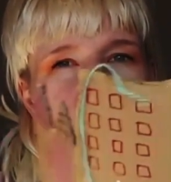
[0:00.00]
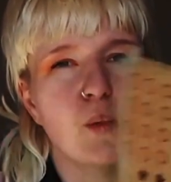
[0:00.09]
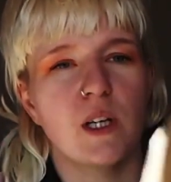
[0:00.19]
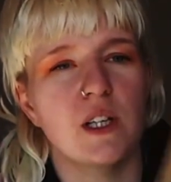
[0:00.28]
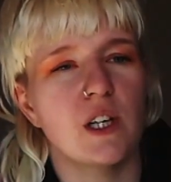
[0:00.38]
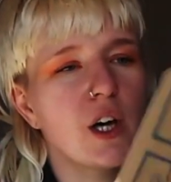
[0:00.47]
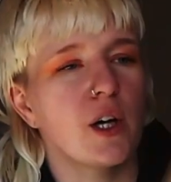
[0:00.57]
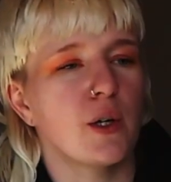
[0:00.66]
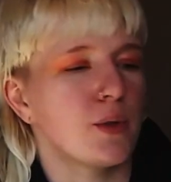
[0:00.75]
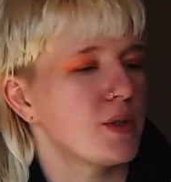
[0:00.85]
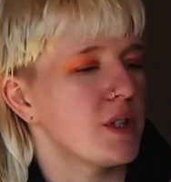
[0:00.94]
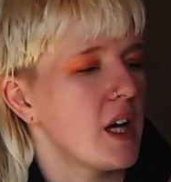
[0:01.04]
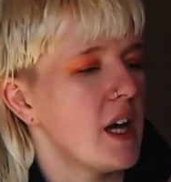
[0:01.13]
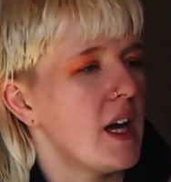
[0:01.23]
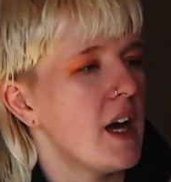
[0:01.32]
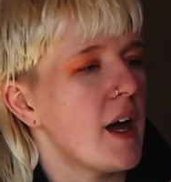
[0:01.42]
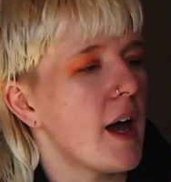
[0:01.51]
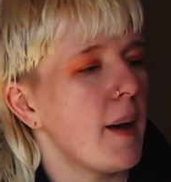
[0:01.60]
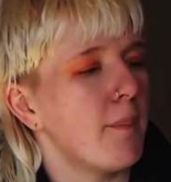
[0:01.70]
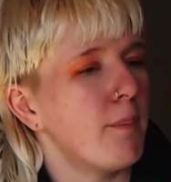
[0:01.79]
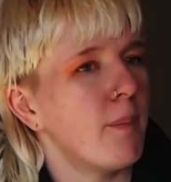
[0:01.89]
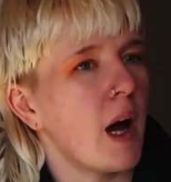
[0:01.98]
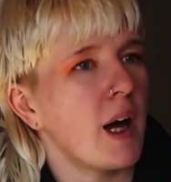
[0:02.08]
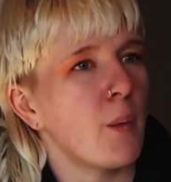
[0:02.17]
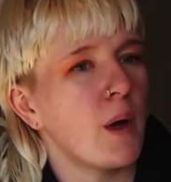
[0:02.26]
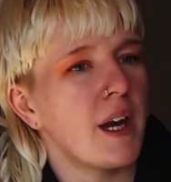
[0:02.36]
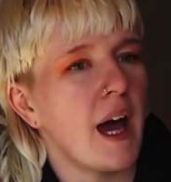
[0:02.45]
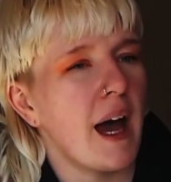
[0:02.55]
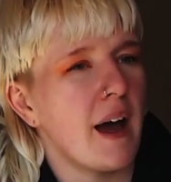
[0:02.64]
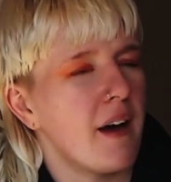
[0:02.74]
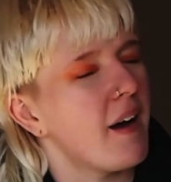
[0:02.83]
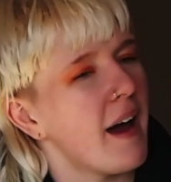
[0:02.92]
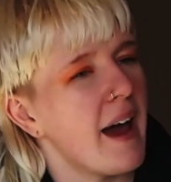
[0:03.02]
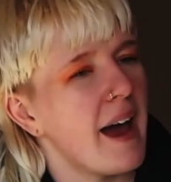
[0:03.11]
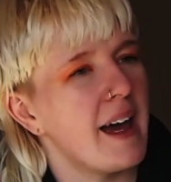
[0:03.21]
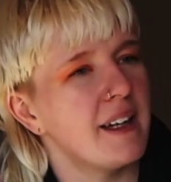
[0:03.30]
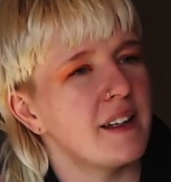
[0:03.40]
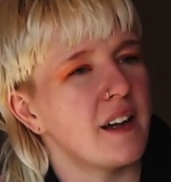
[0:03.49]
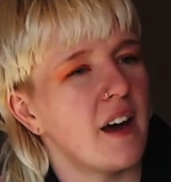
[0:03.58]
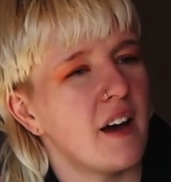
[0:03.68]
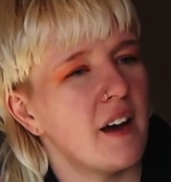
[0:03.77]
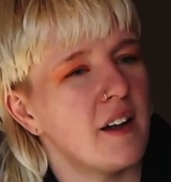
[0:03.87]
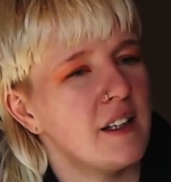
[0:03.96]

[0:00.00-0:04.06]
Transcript: windows. I went ahead and